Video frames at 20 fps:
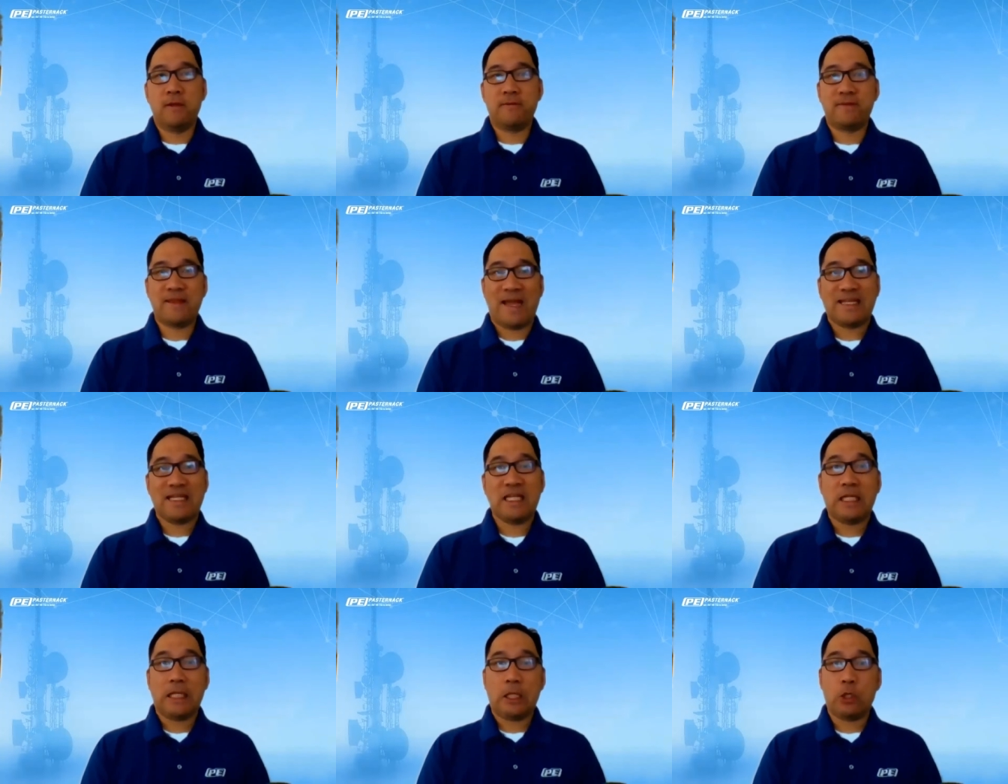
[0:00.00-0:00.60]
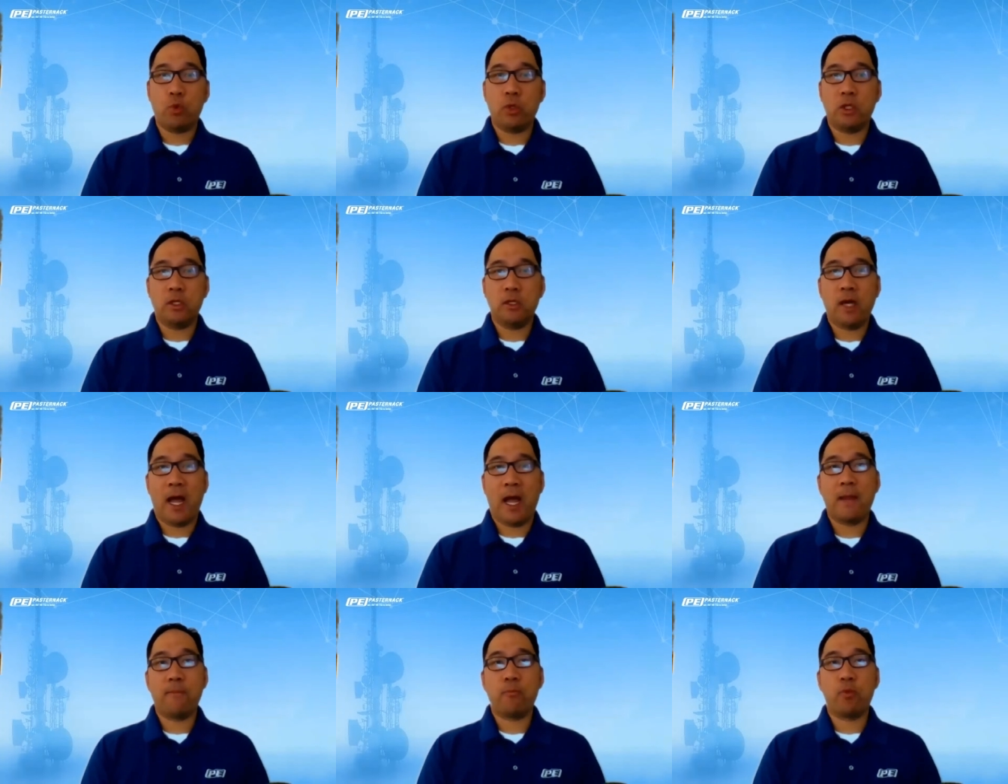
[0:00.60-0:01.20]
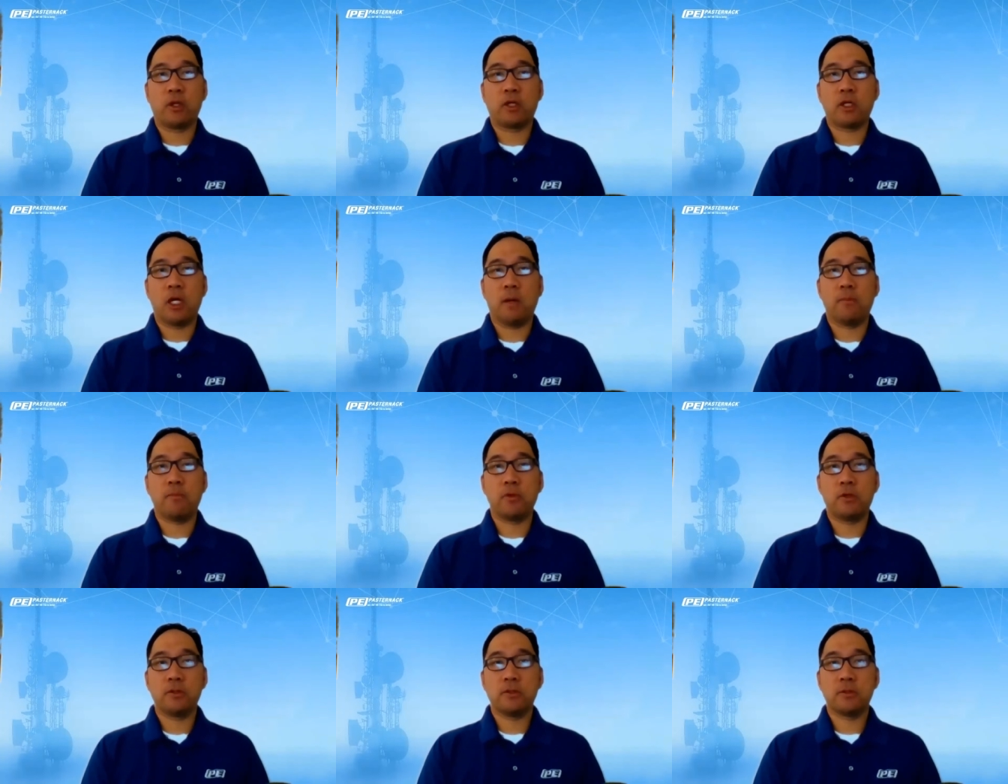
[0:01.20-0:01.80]
ninety degree hybrid
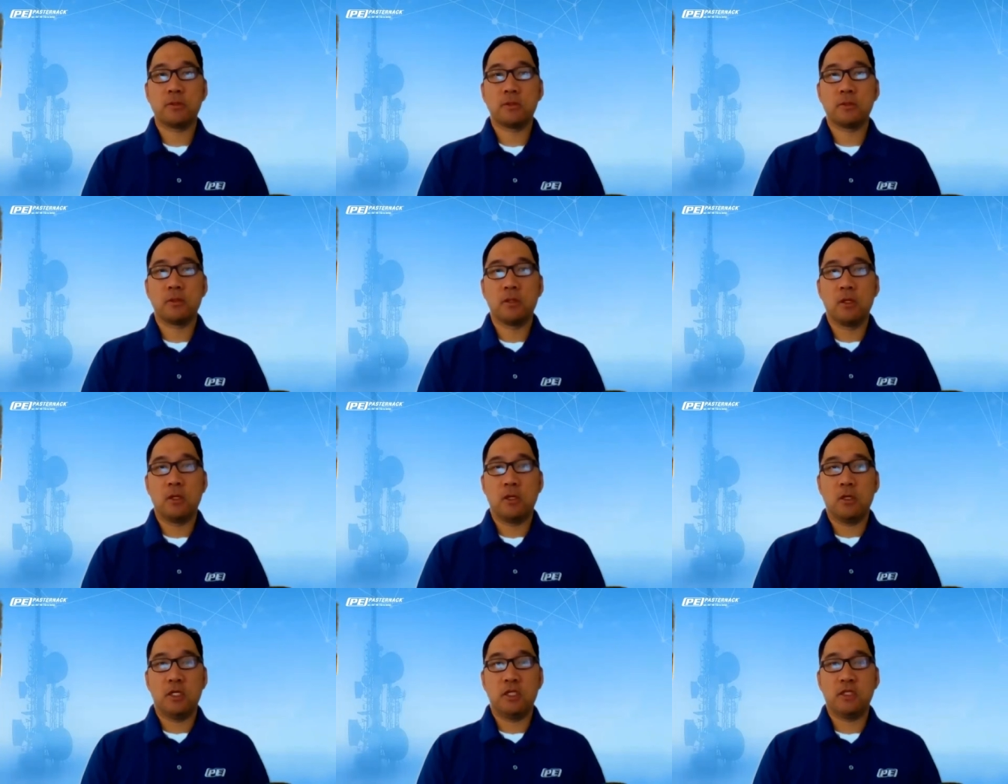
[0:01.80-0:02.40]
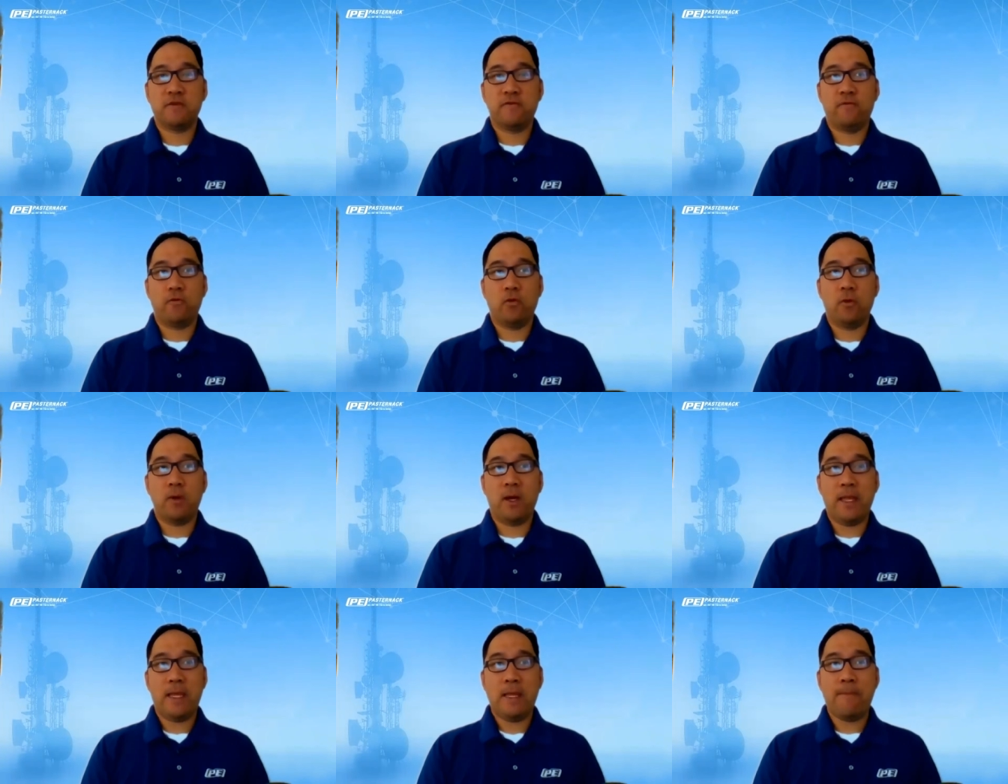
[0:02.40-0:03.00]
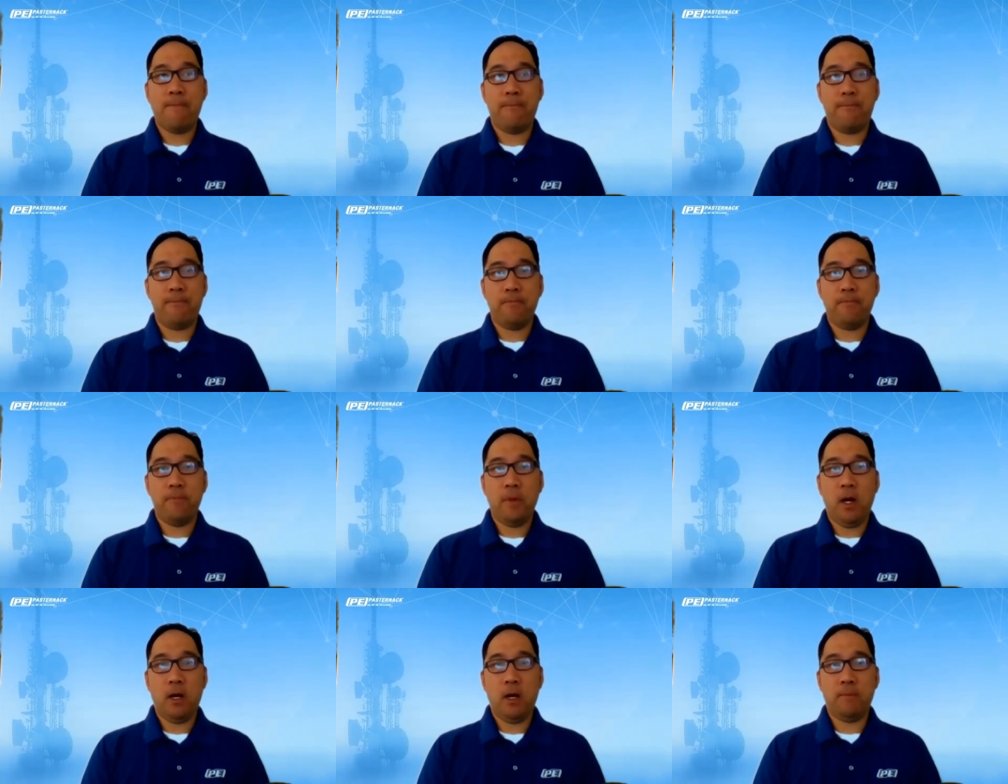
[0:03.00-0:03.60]
couplers is for um,
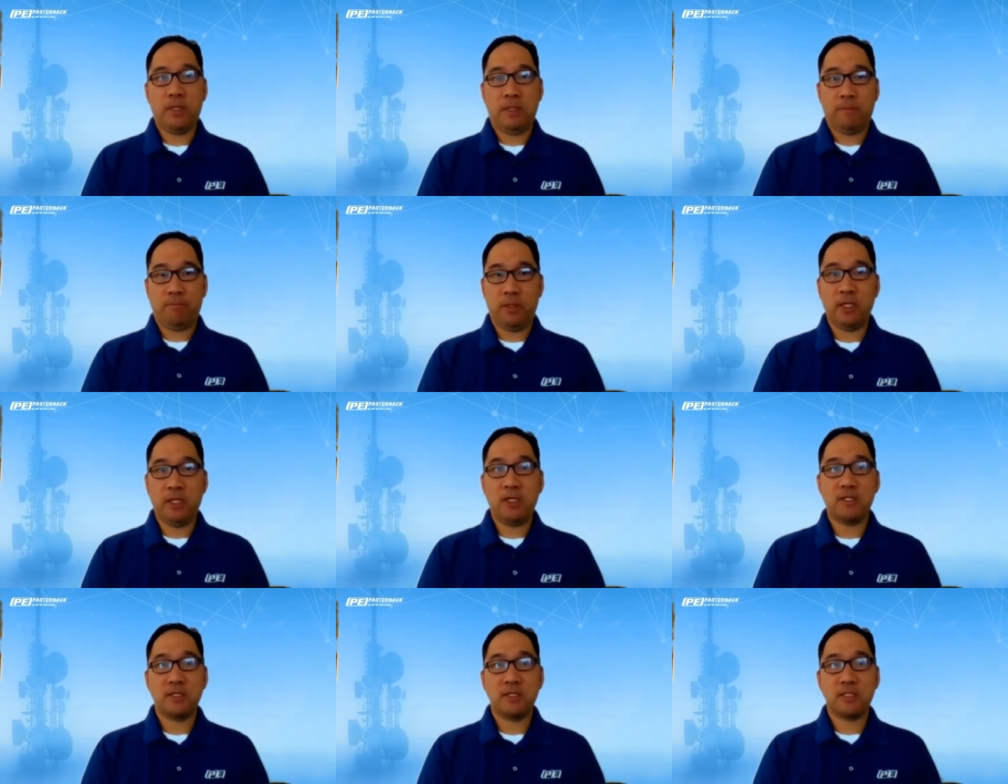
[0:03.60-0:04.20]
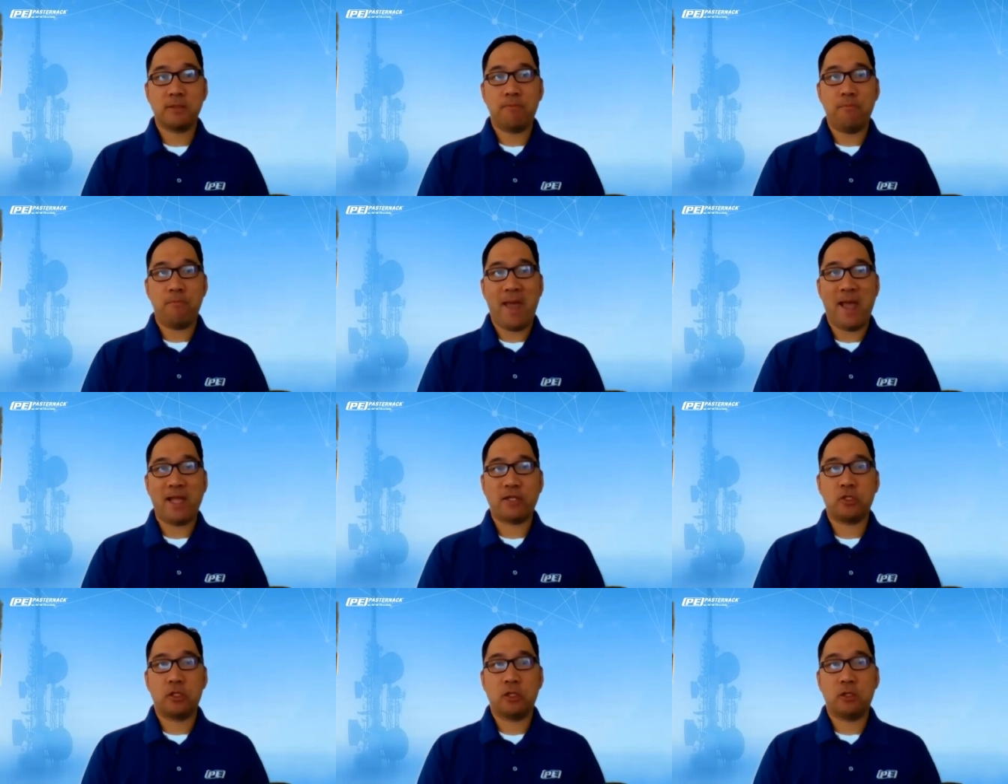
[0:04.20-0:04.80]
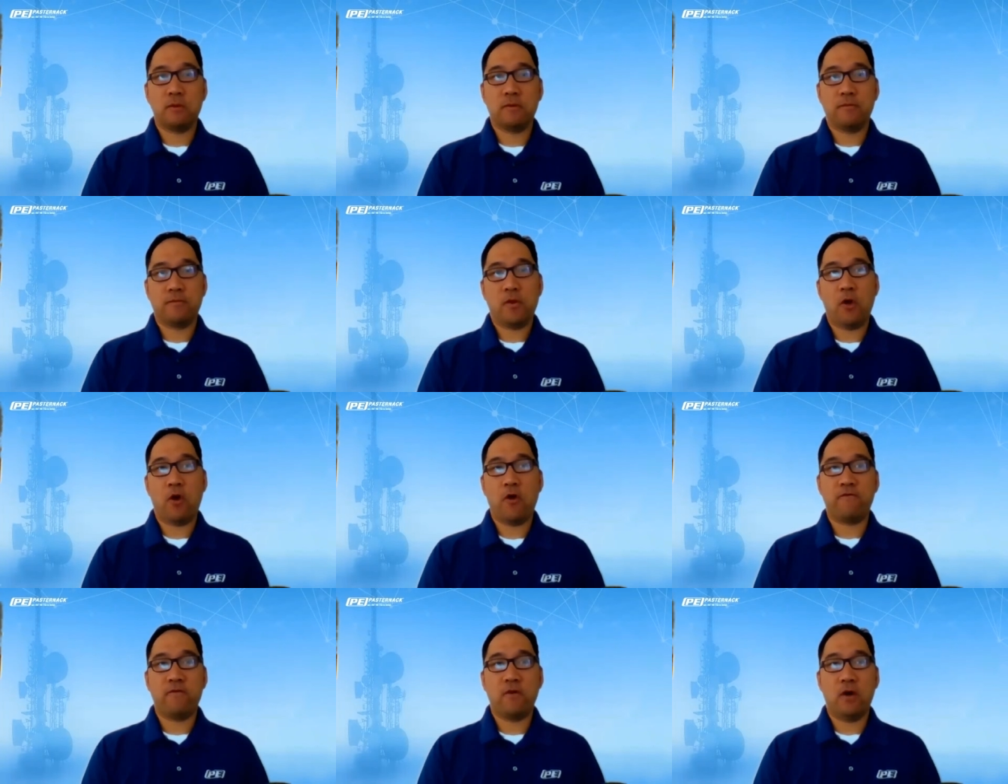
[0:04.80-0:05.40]
impedance matching
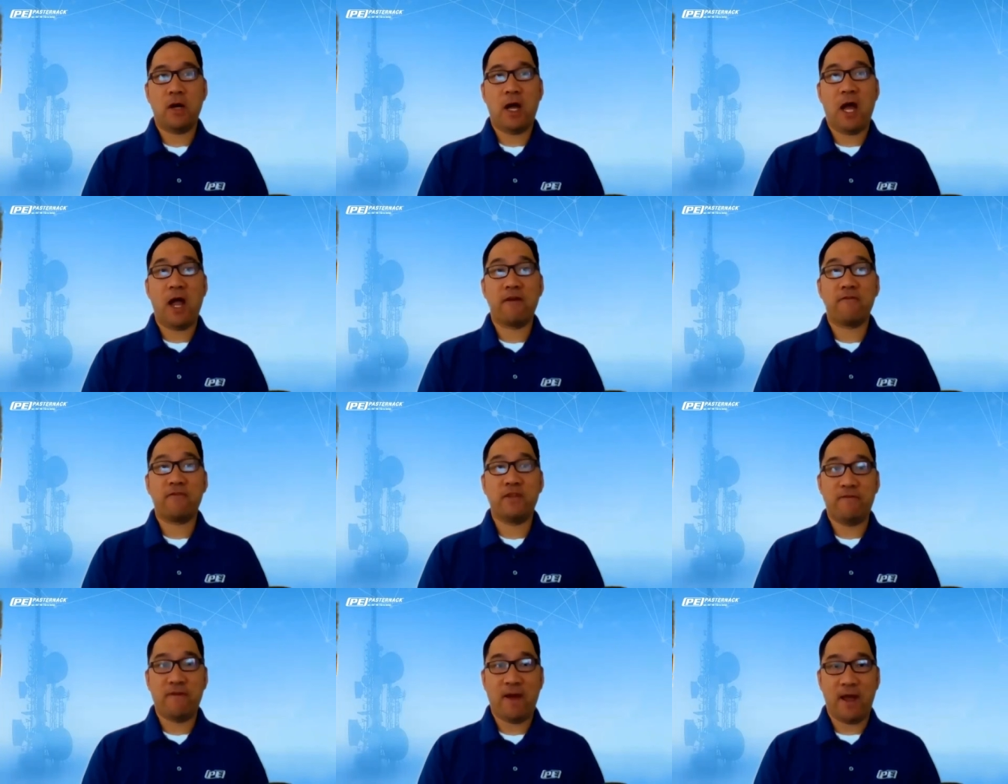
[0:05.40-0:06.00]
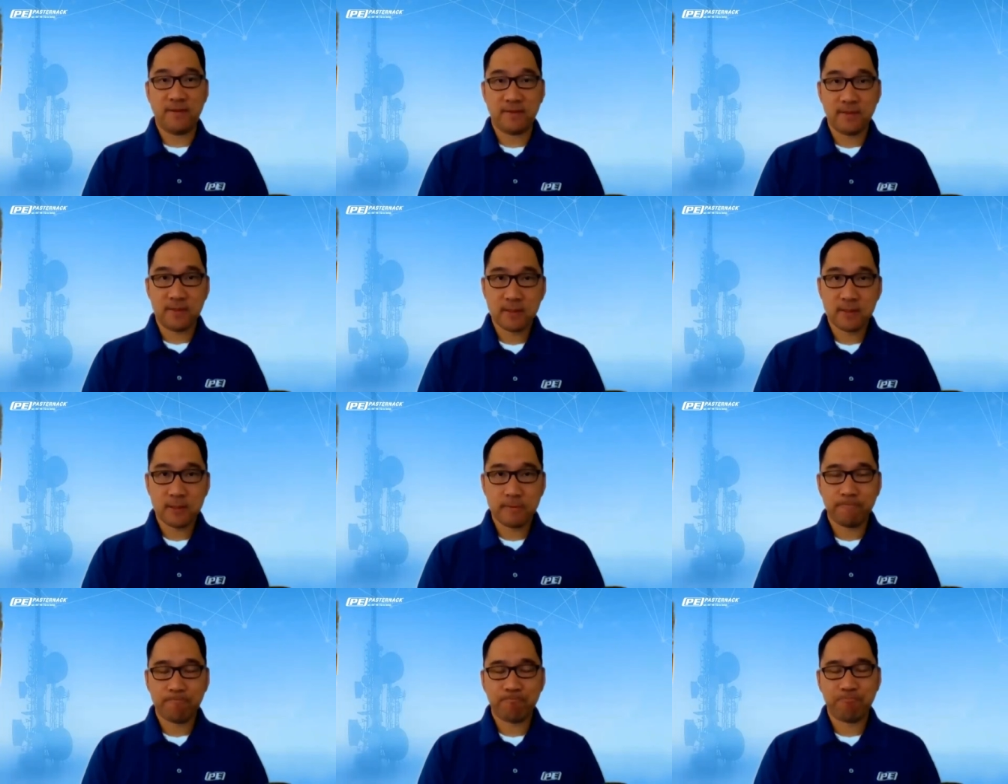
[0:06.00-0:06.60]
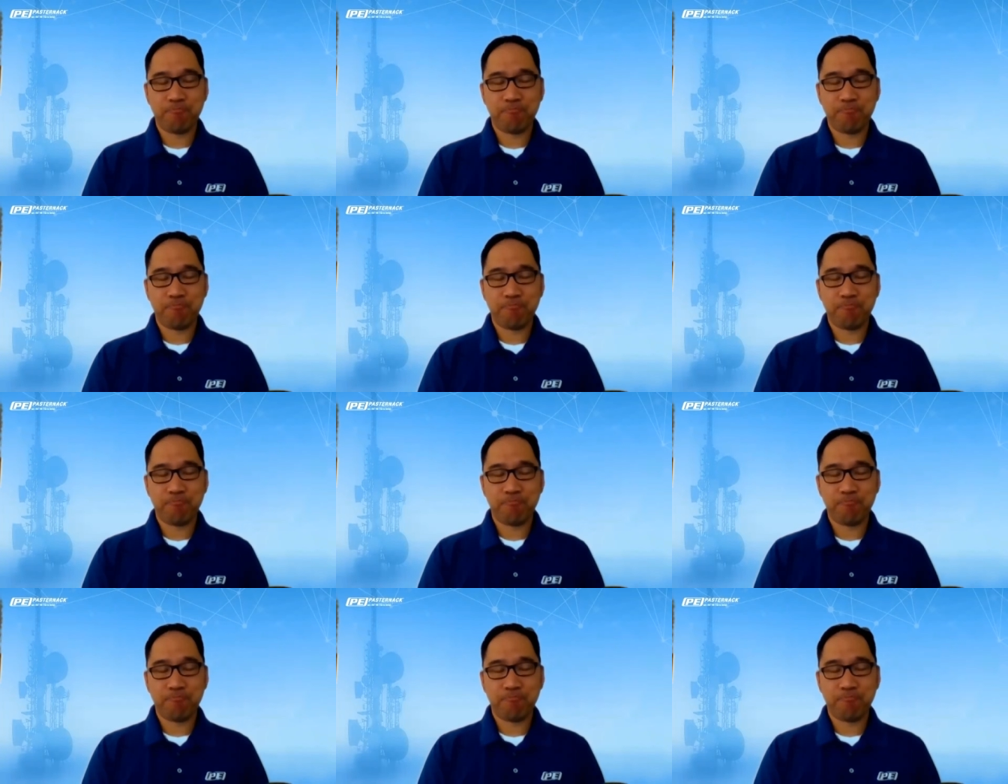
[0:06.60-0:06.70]
of uh, R F devices.